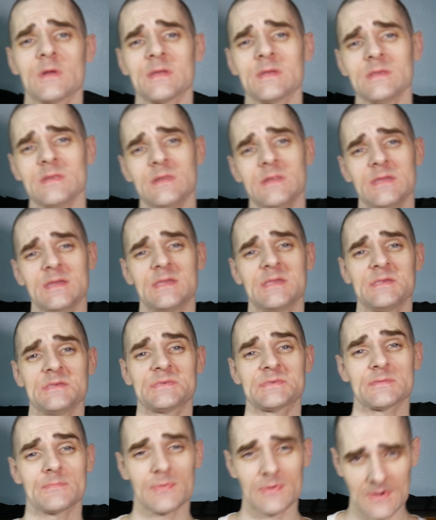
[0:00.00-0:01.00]
I get into
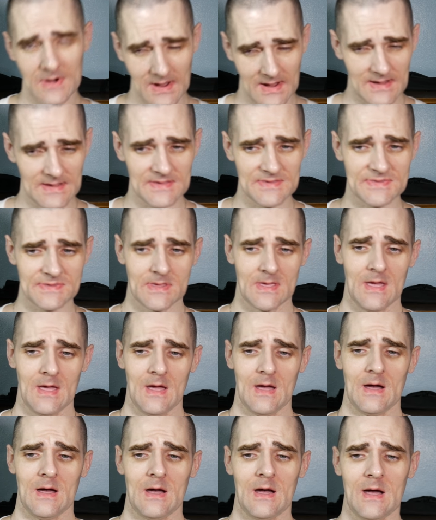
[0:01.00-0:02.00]
Nikki's surprise,
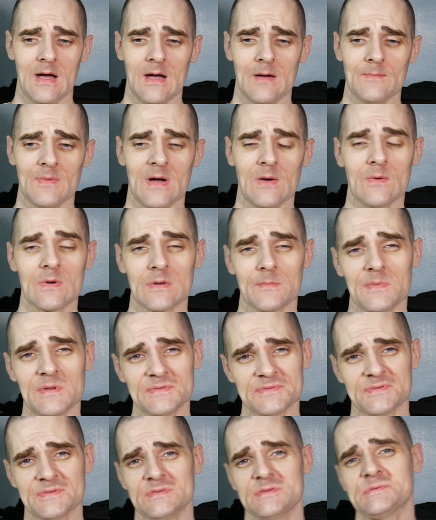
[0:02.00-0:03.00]
I want to
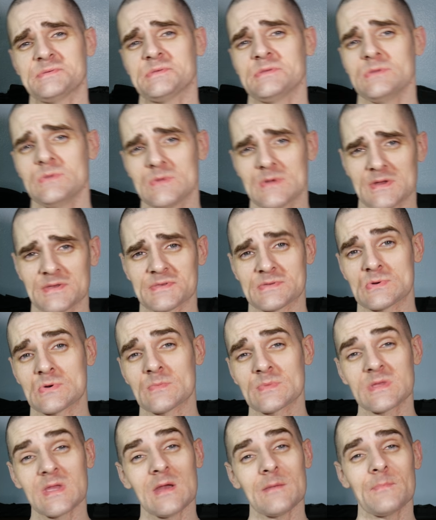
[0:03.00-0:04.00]
mention this to you guys.
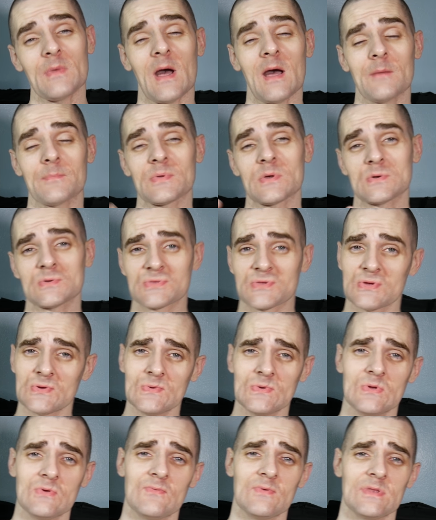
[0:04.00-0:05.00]
Normally I upload
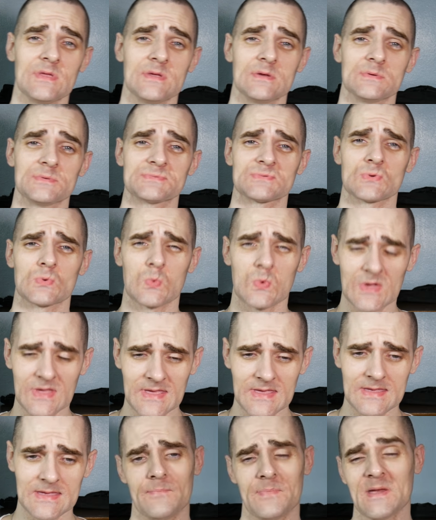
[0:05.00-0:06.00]
2 new videos a
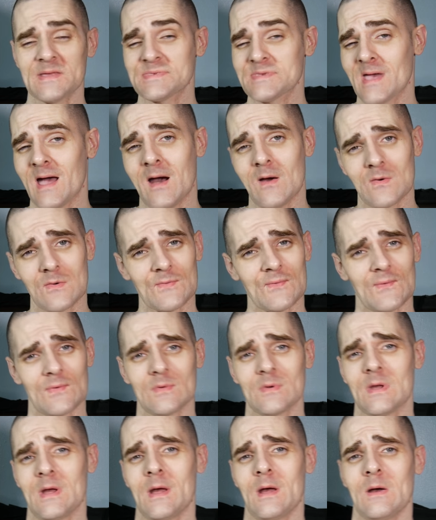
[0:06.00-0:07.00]
week. That's out for
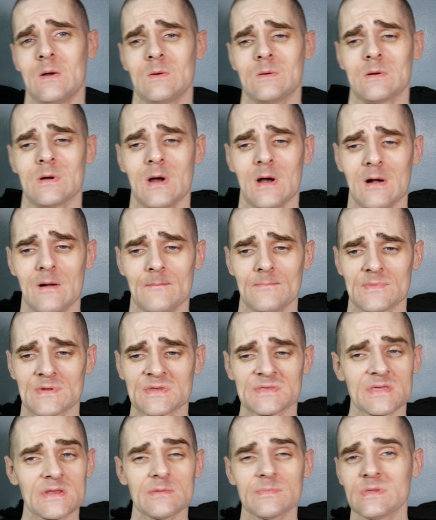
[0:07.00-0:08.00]
now.
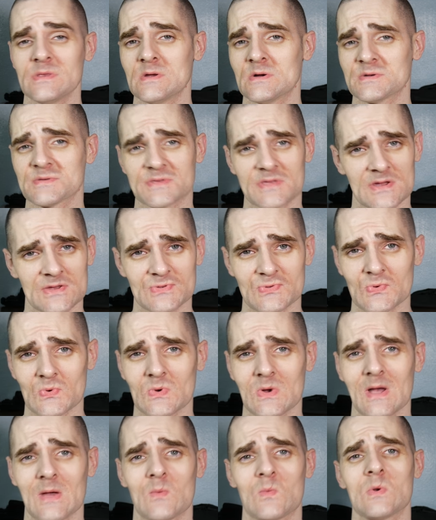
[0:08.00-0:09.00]
There's going to be no
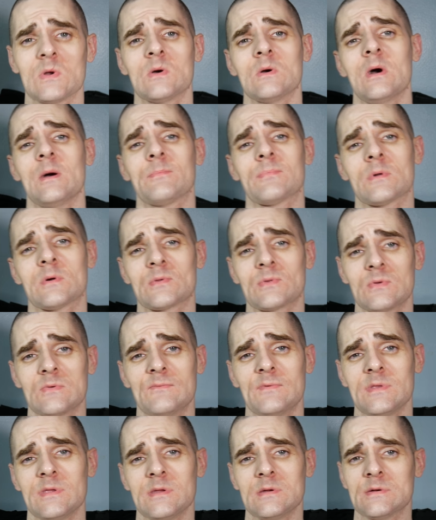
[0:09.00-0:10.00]
schedule. I will upload new
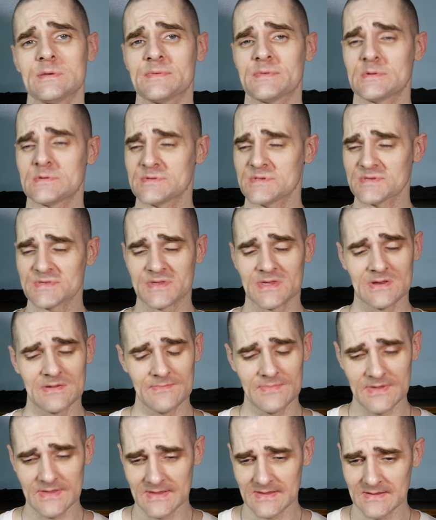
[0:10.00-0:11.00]
videos. They're just going
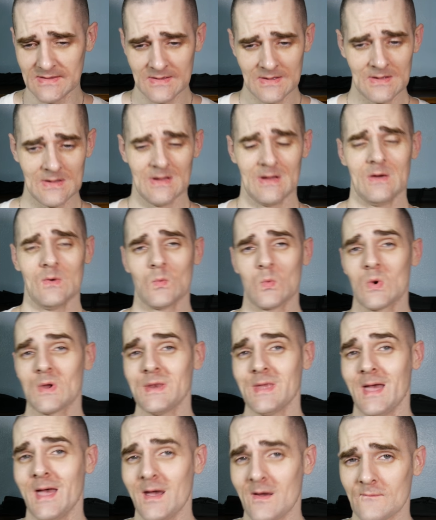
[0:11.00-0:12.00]
to be
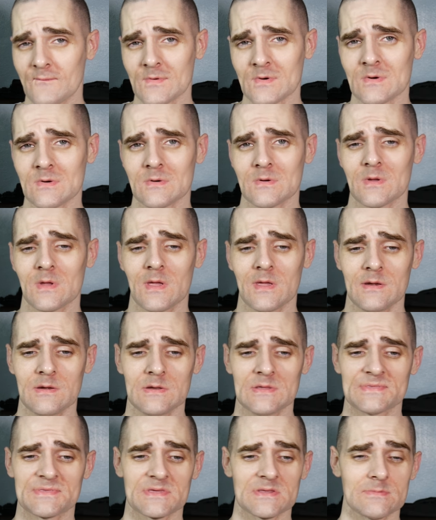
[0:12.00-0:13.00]
whenever,
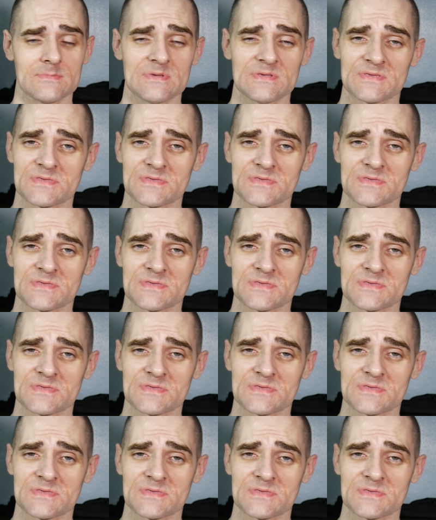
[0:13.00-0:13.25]
and it's gonna be